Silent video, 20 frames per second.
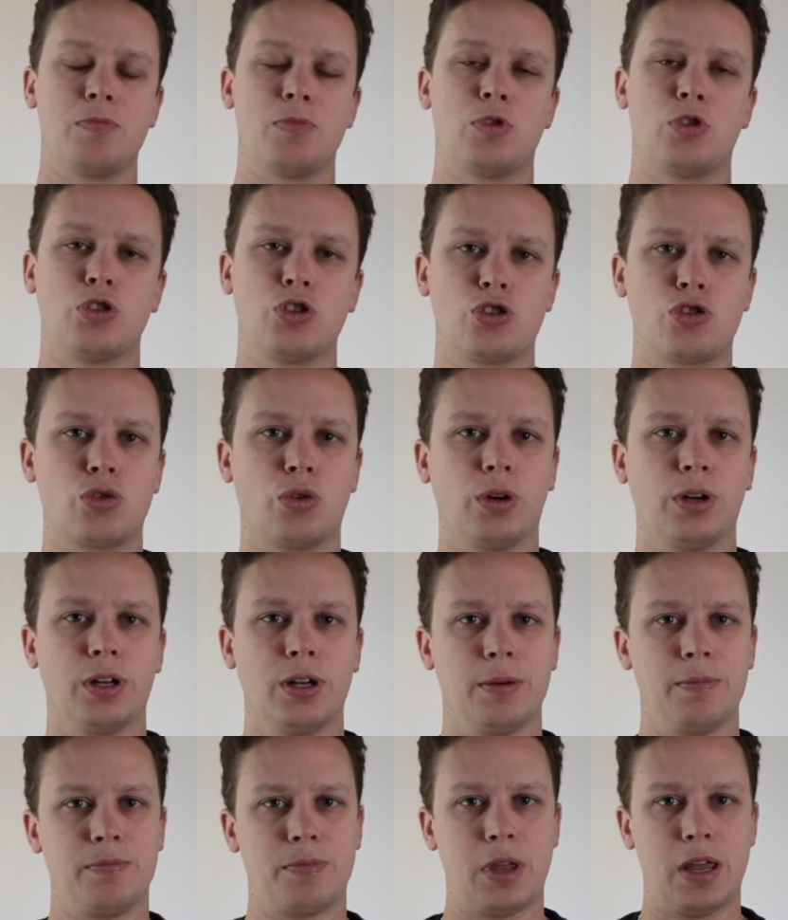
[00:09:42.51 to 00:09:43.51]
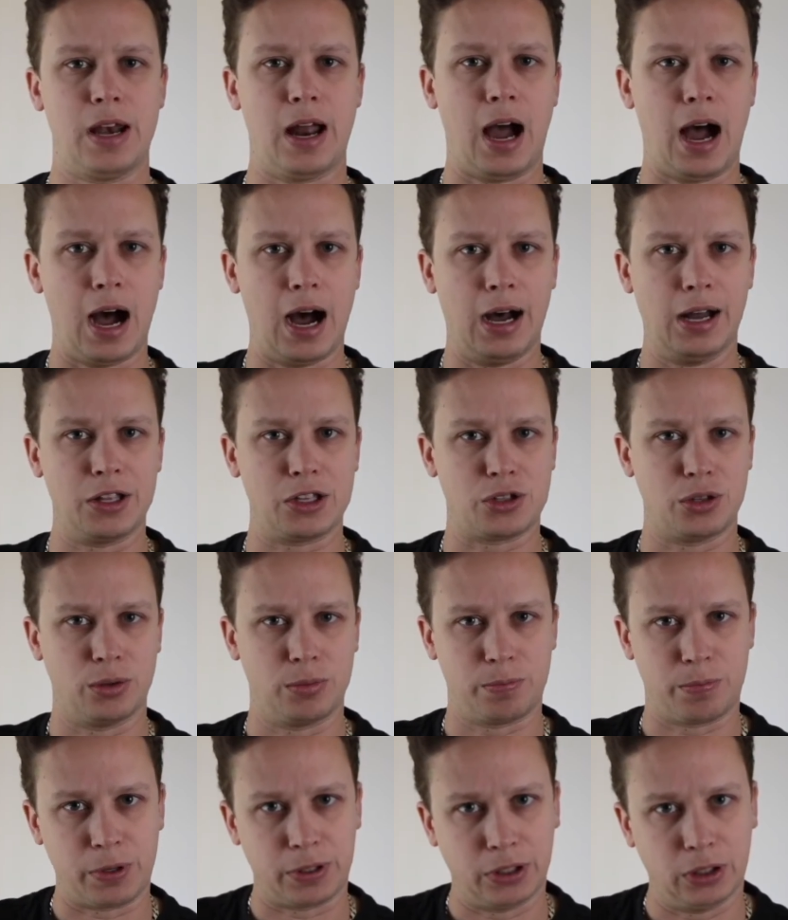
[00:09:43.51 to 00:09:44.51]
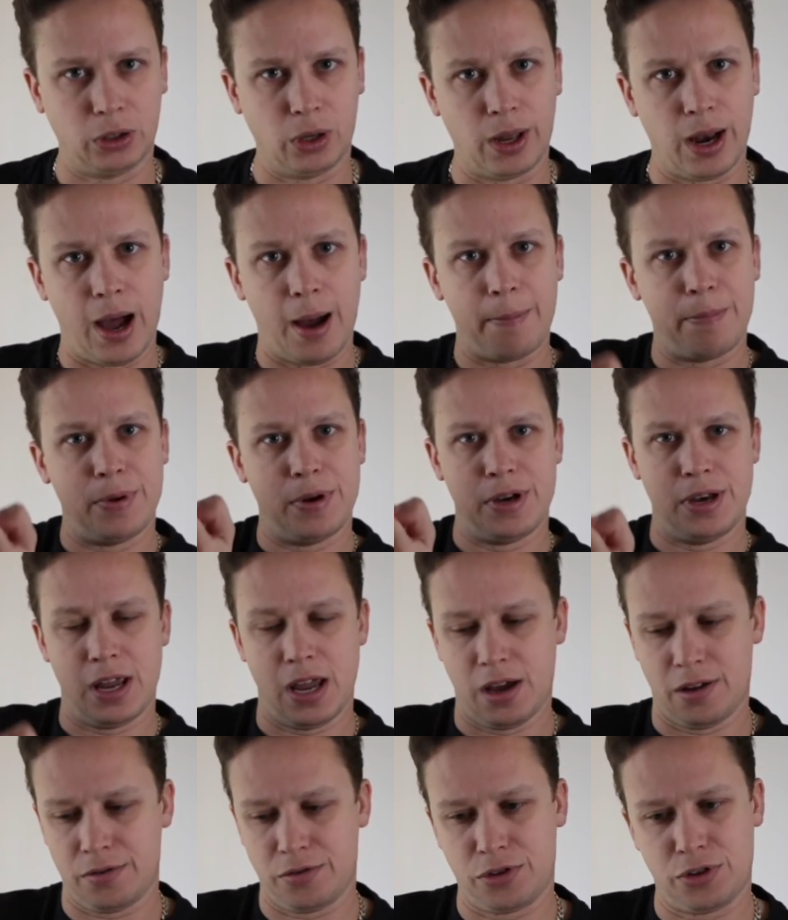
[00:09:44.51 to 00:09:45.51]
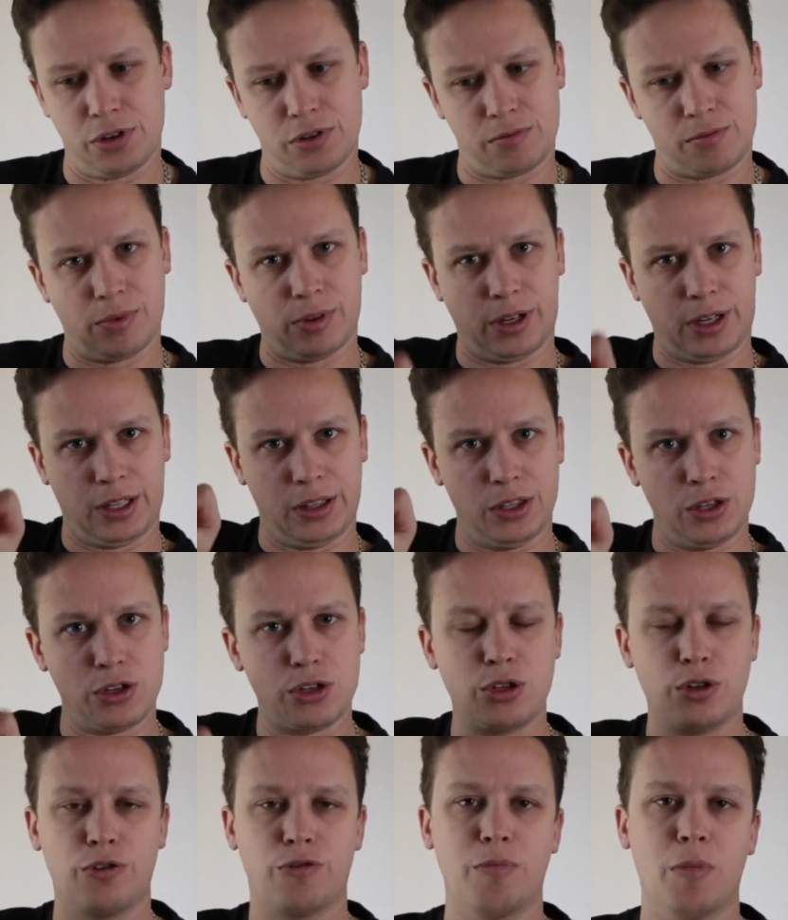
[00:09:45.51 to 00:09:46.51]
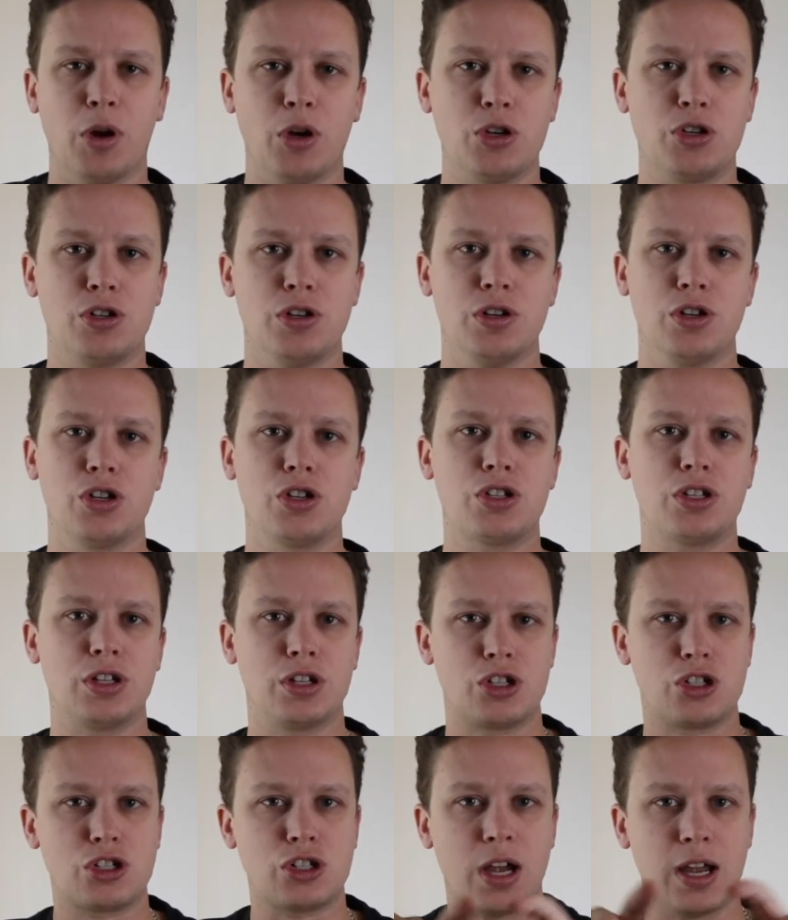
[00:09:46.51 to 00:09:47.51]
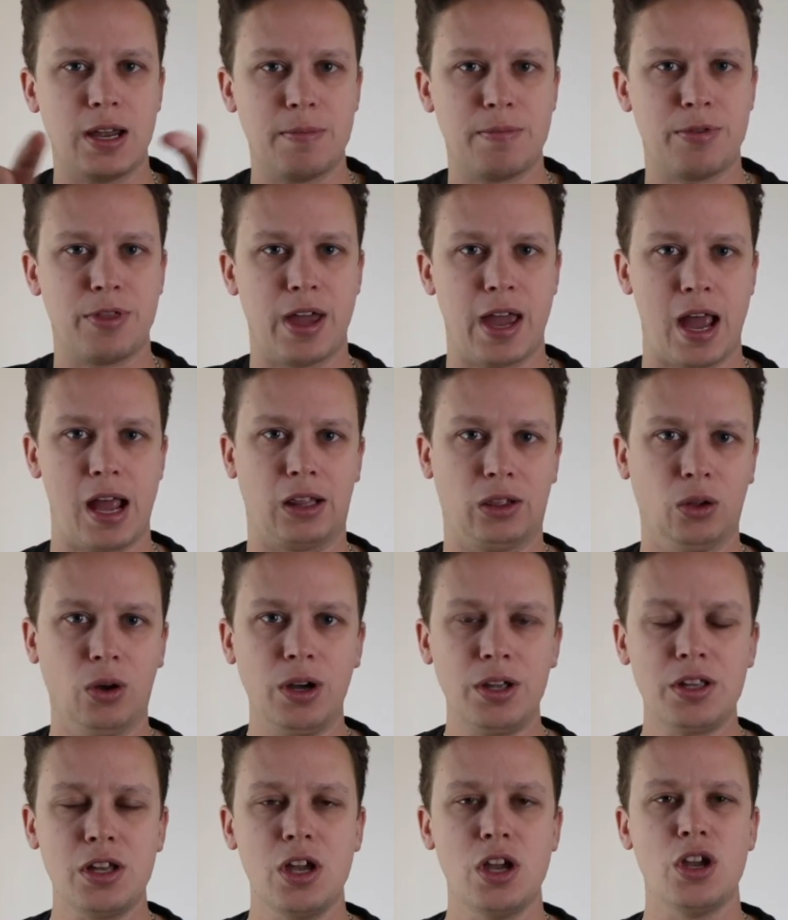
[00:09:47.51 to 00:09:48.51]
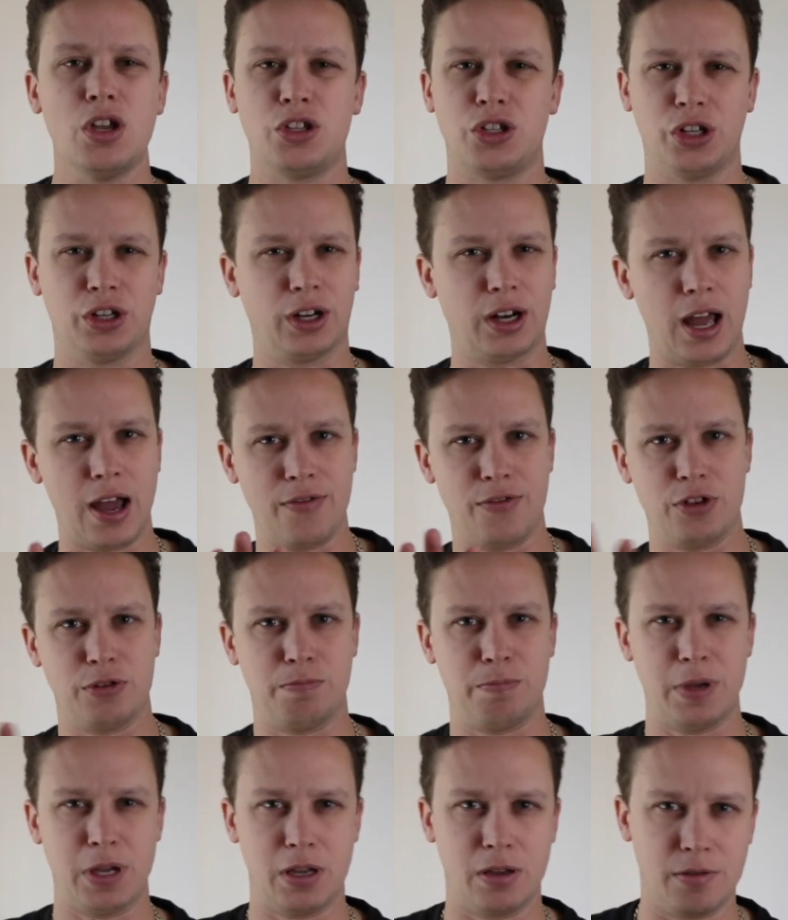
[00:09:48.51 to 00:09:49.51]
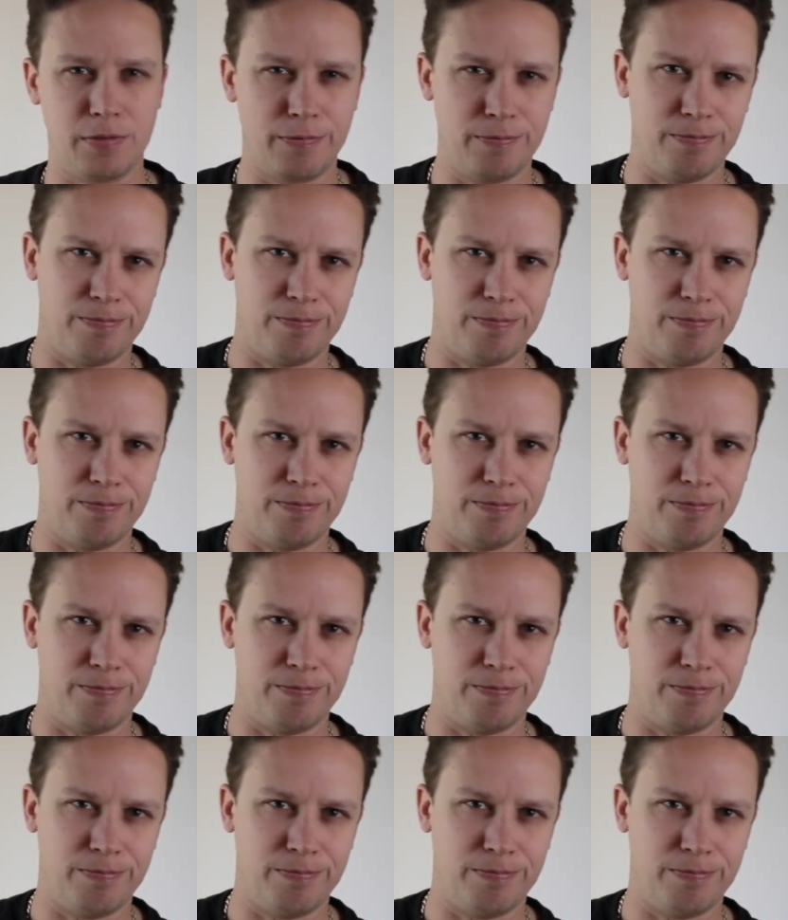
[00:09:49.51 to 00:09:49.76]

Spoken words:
just trying to enhance, so I bring the light up and down sort of like in this sort of motion, just to shape the headlight, so you don't have this big